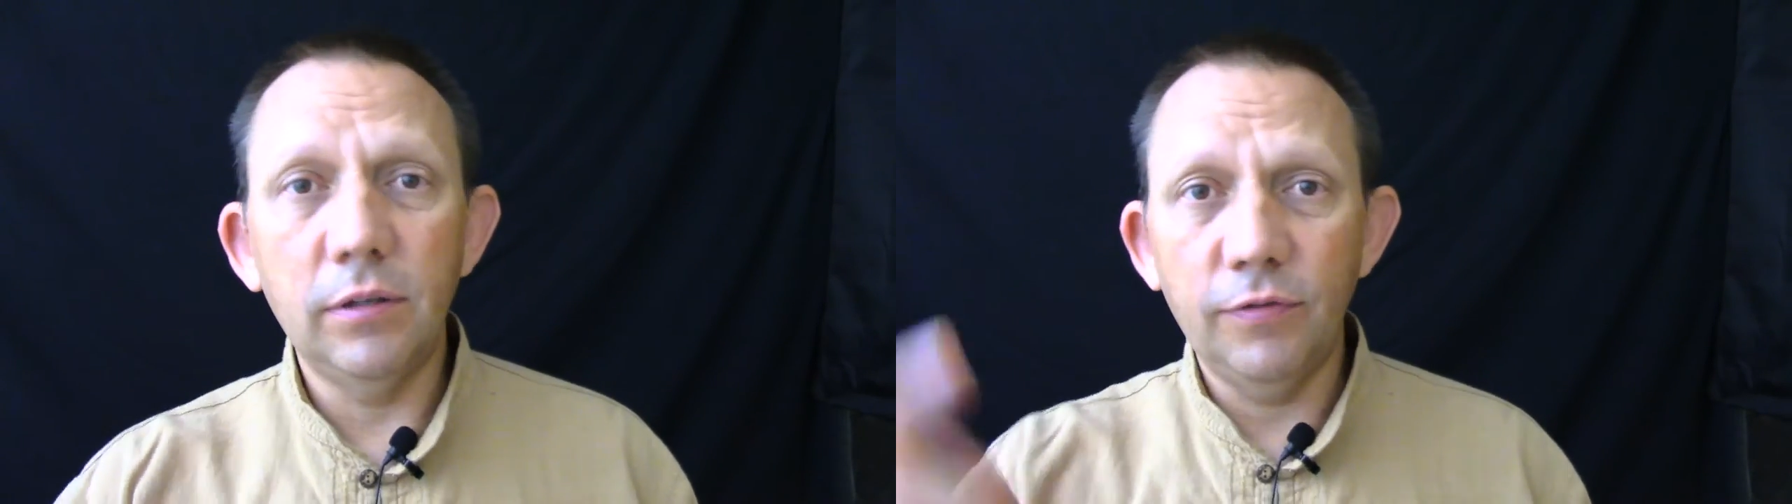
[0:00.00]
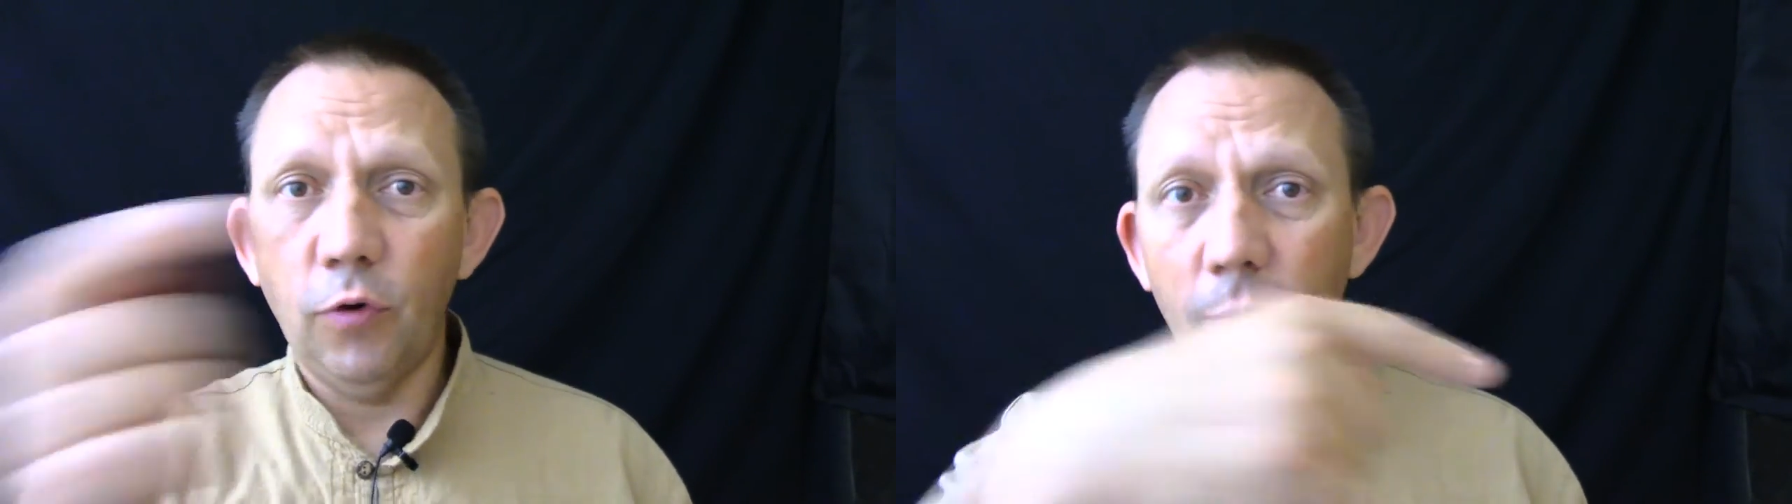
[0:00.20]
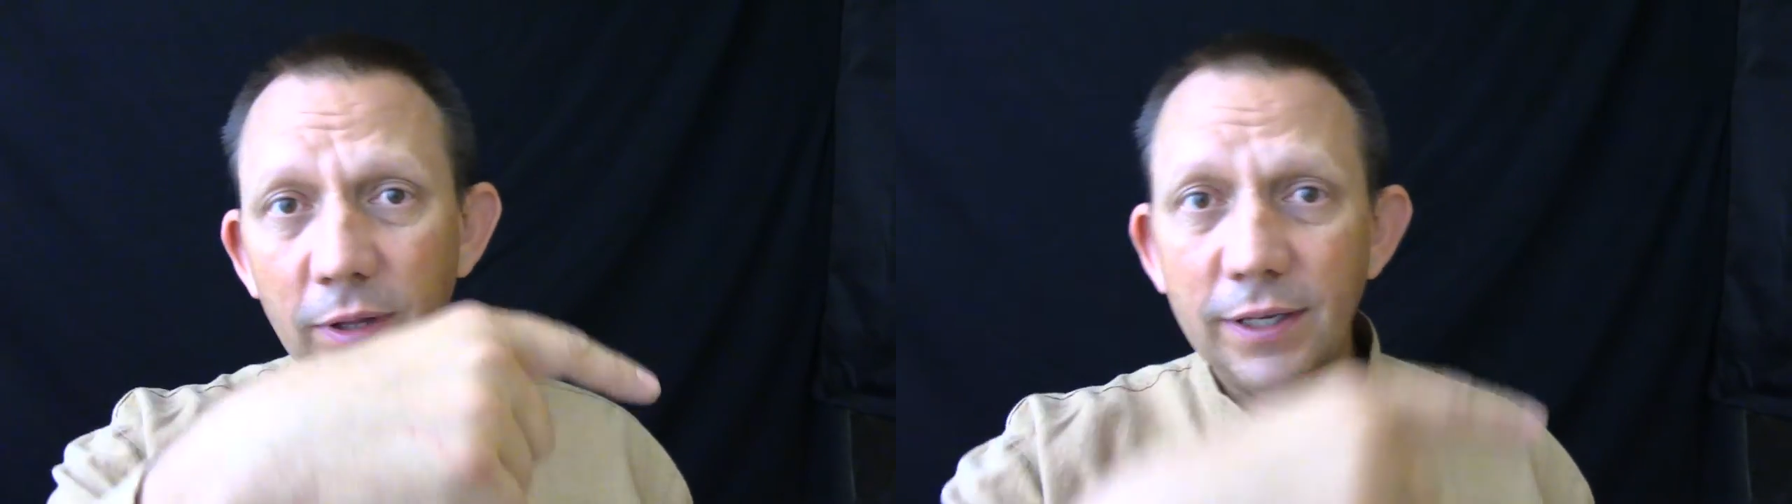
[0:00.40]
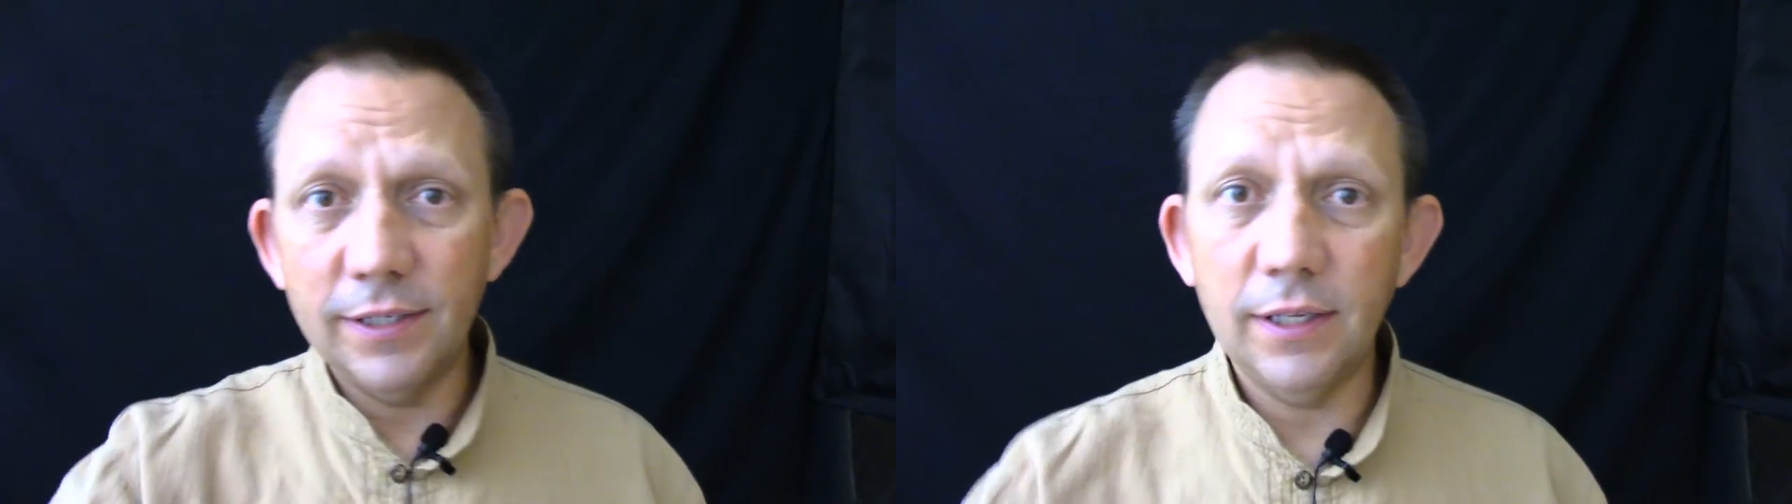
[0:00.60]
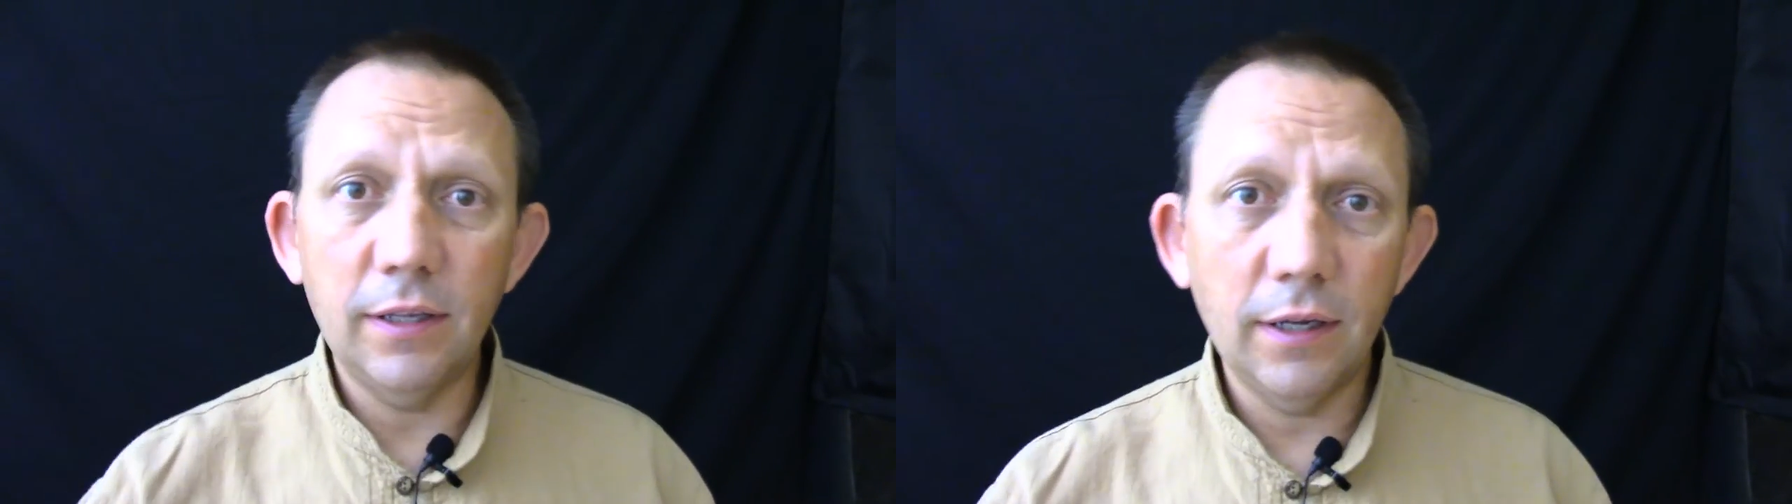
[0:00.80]
the formula
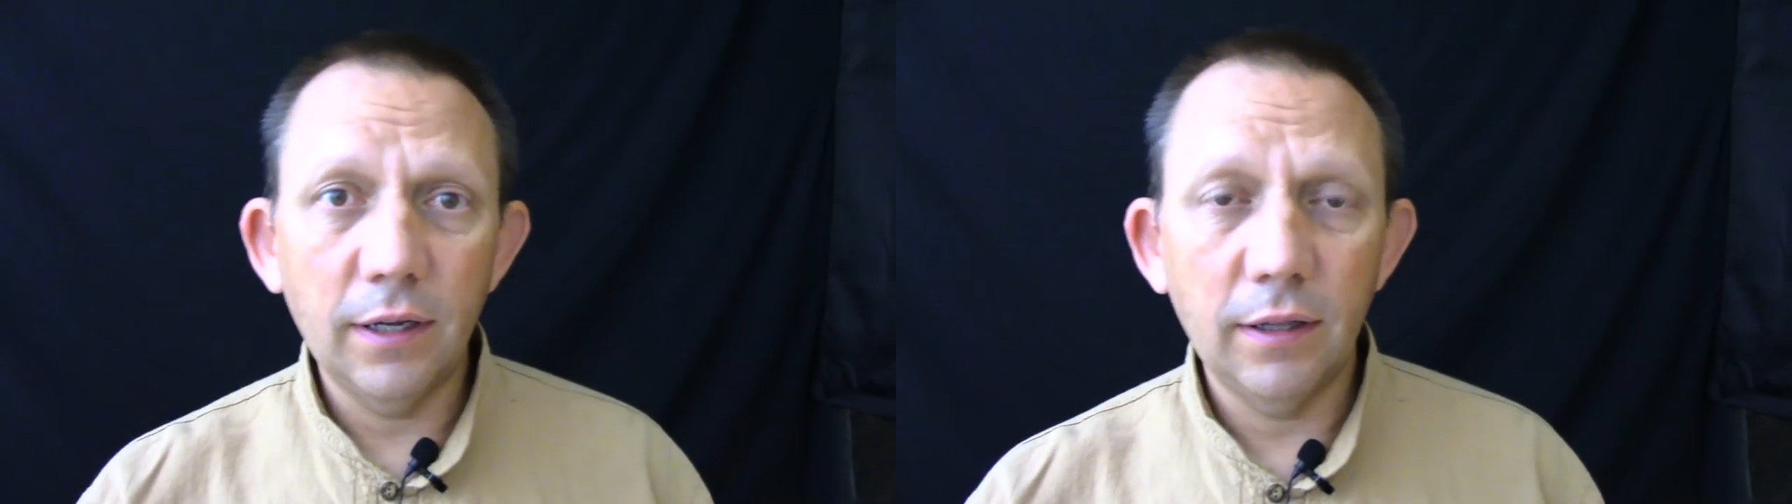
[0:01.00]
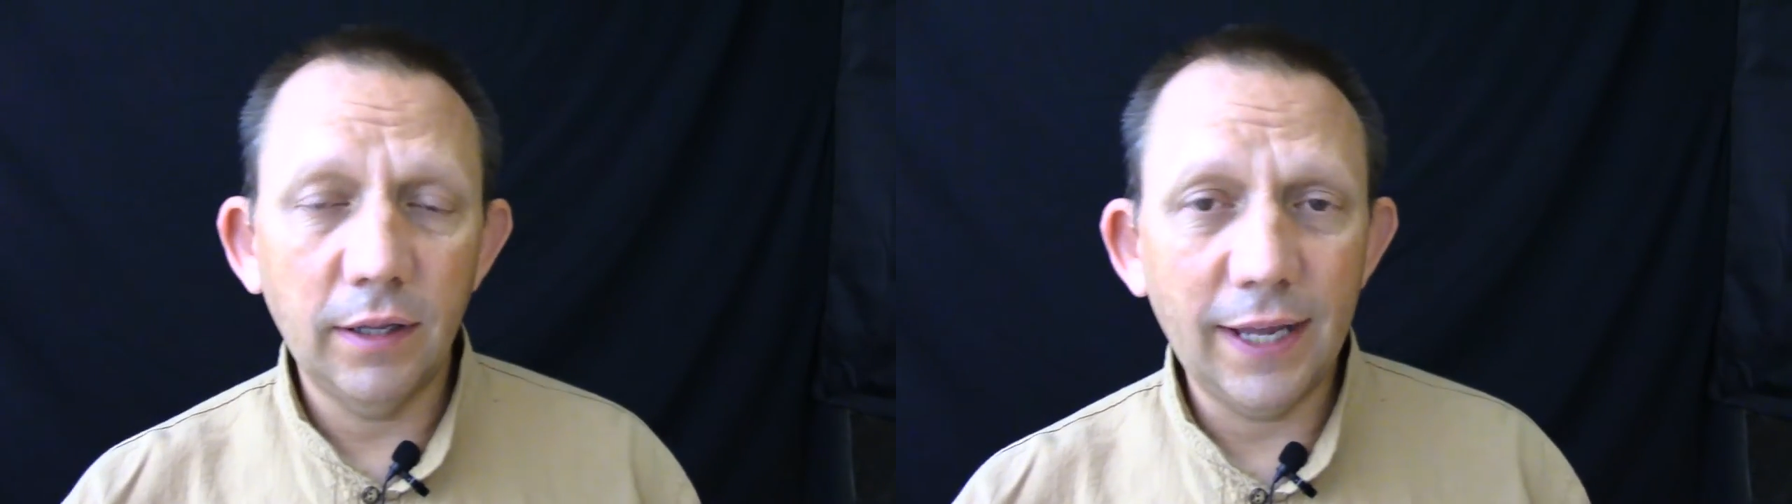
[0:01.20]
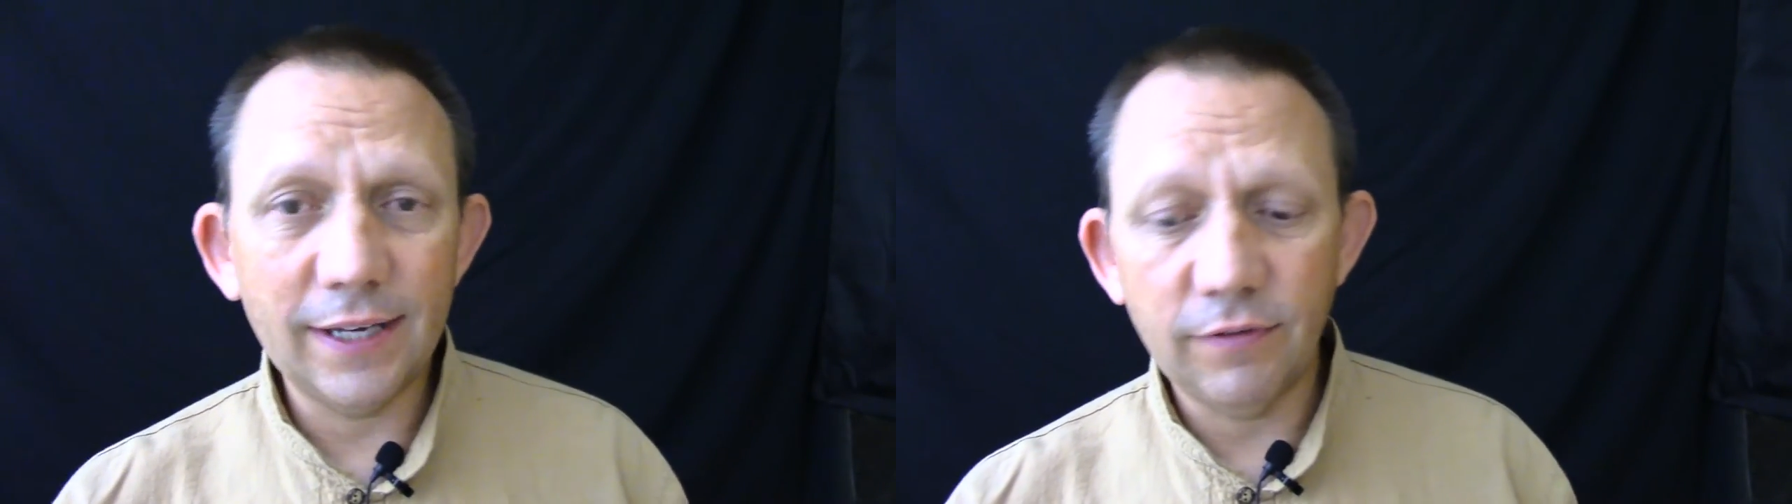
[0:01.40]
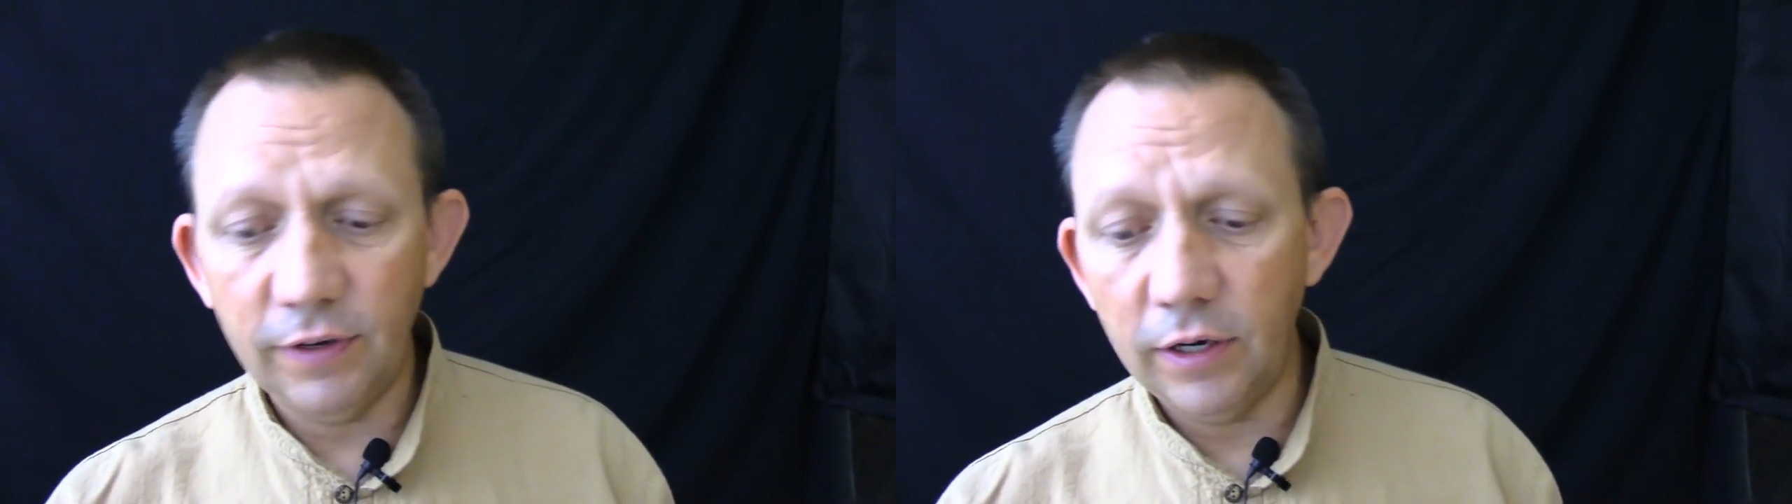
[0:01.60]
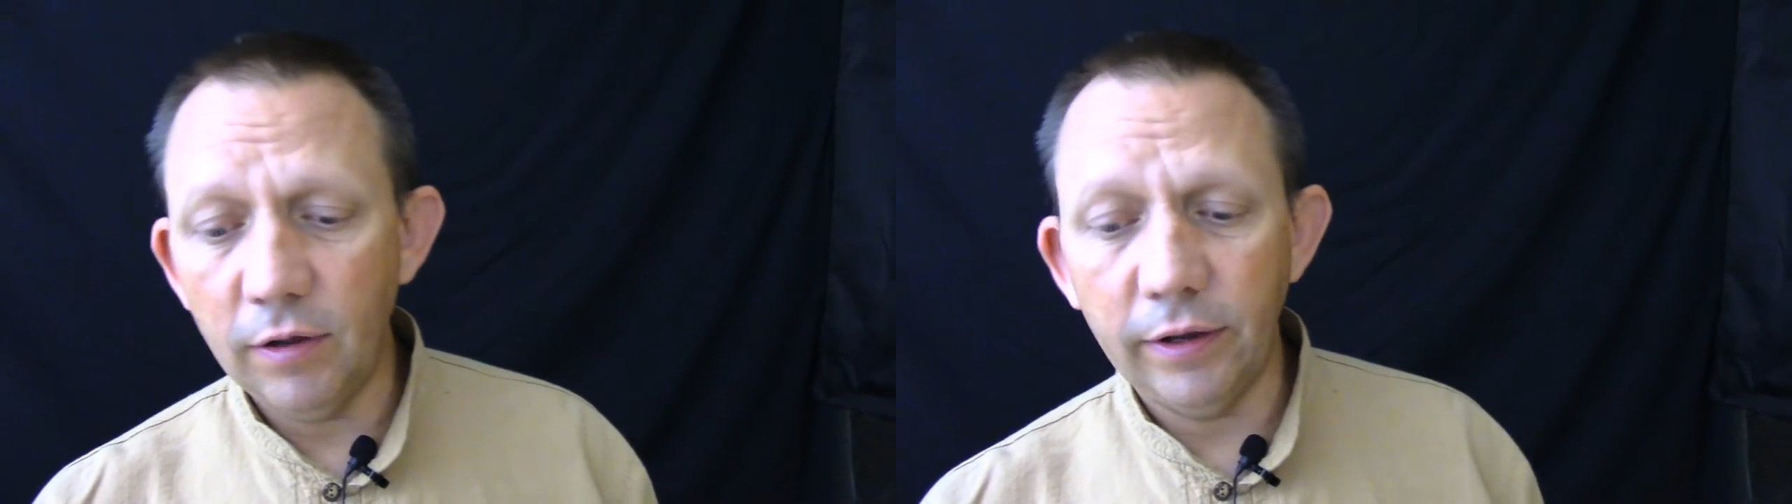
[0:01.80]
is in the, the last video.